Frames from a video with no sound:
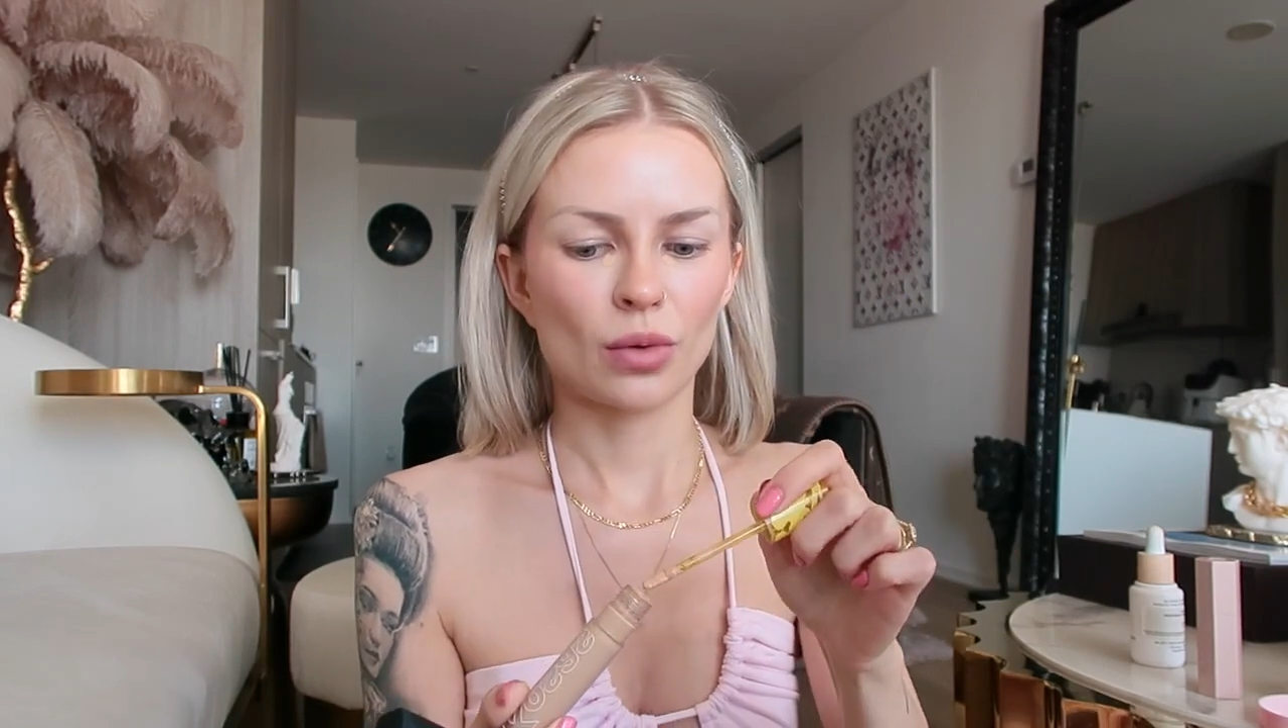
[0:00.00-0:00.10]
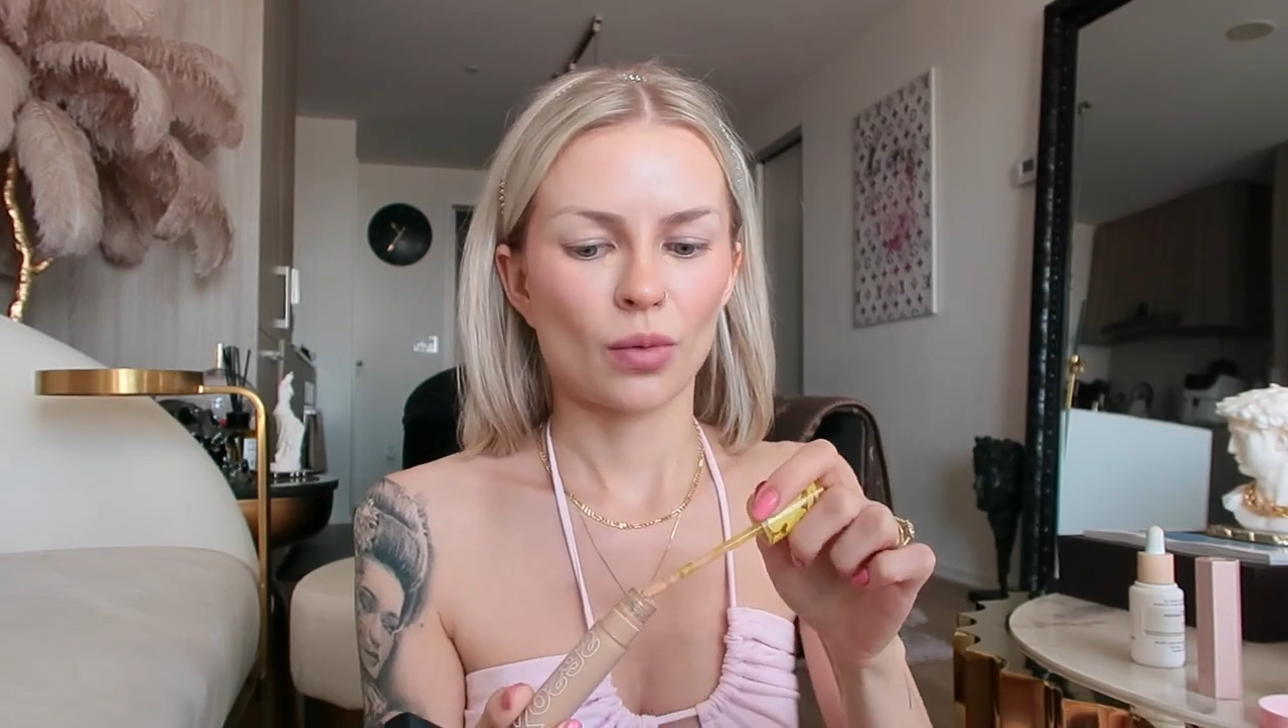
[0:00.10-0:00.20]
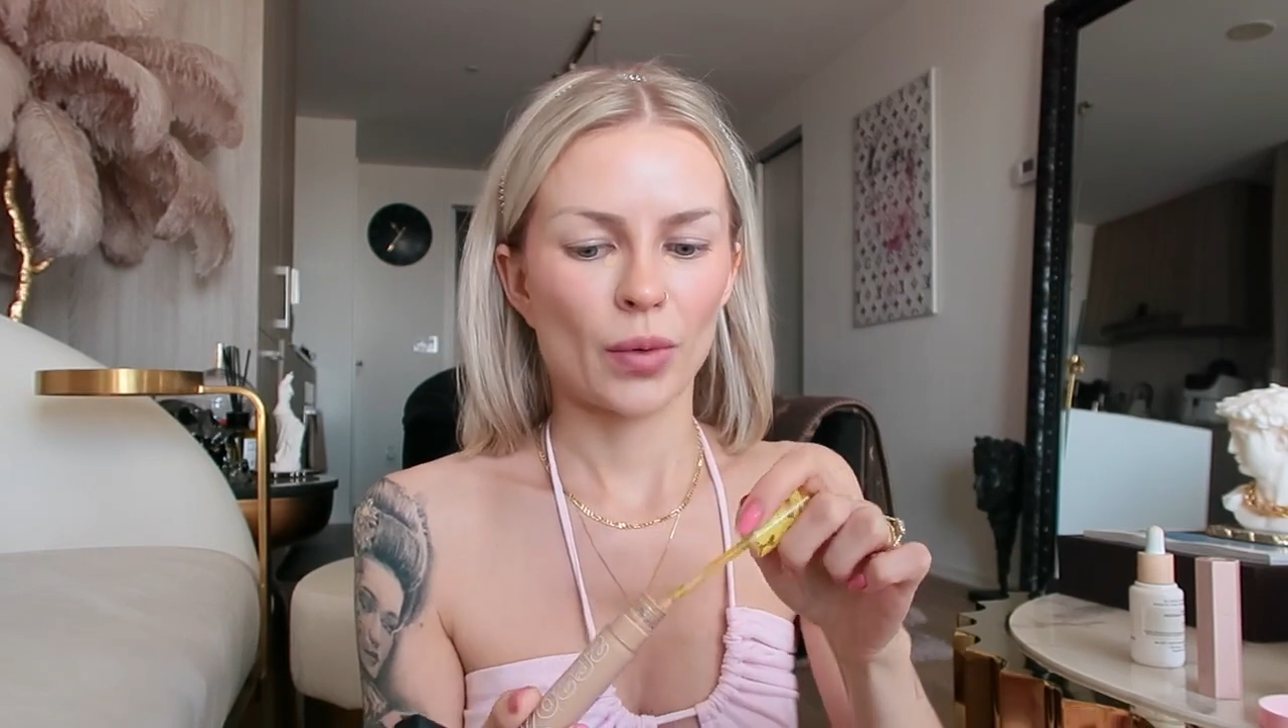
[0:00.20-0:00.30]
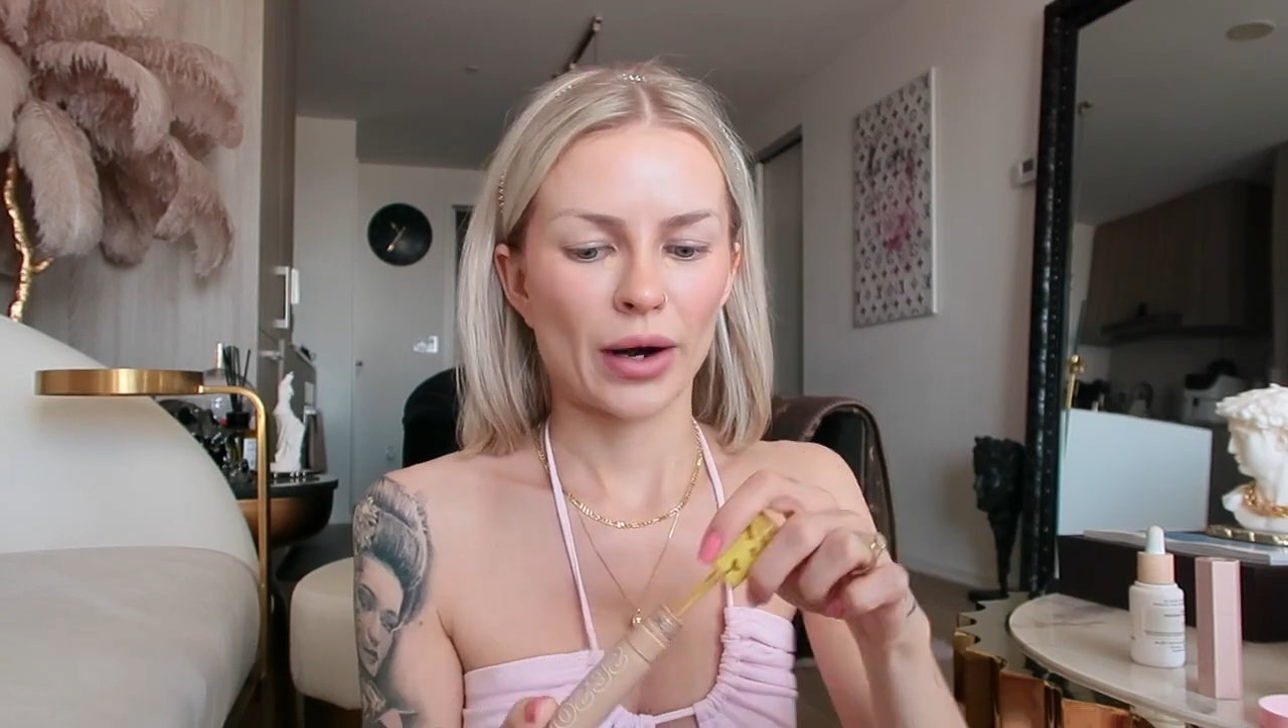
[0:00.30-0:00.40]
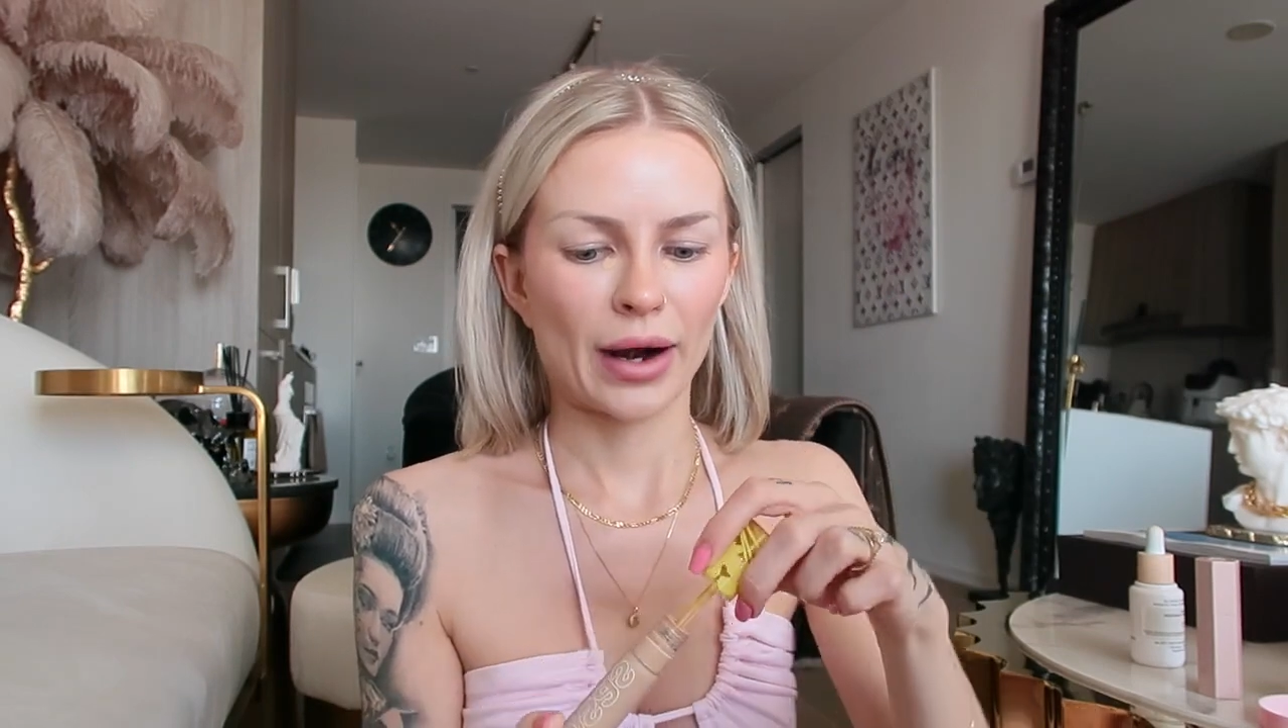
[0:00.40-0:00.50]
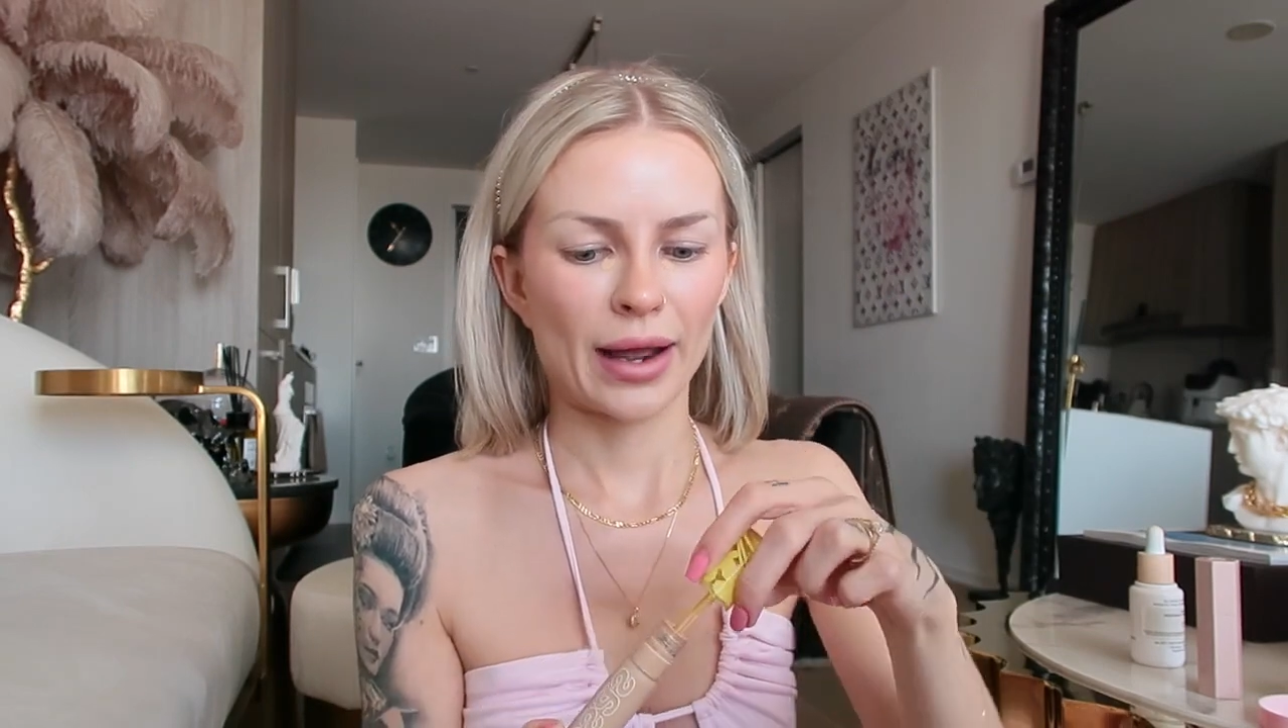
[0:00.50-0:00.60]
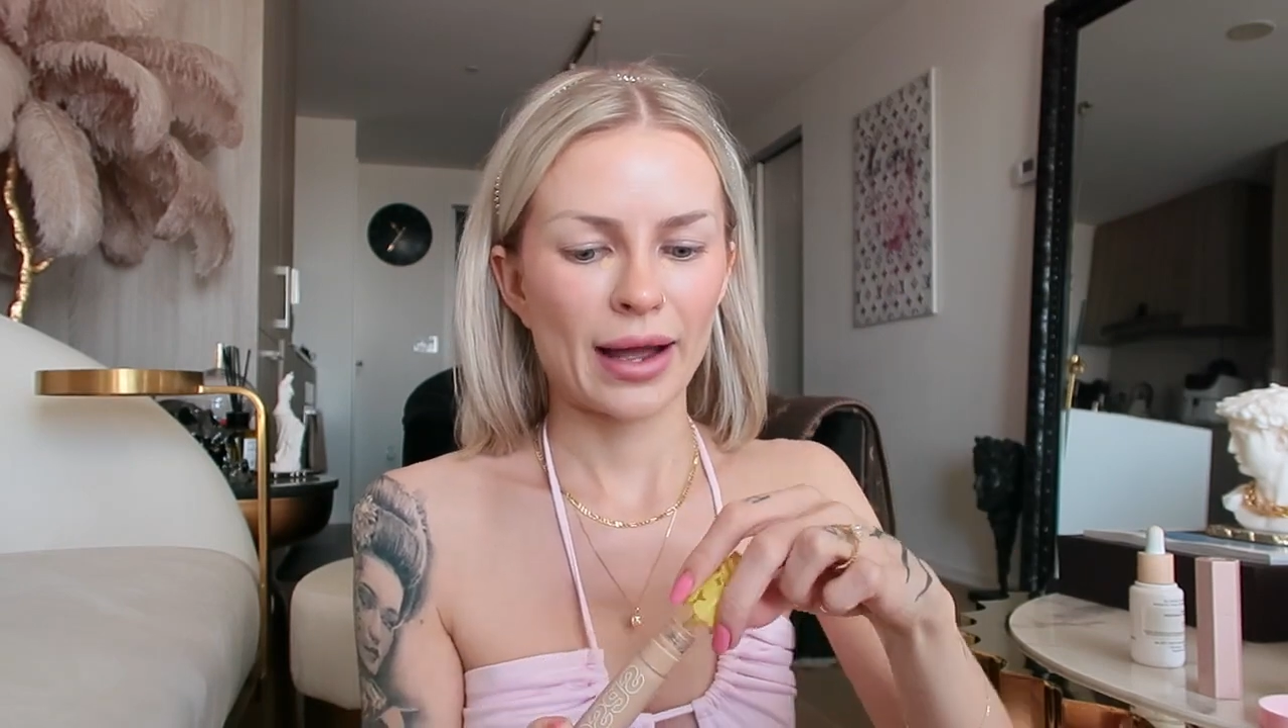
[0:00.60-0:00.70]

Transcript: where I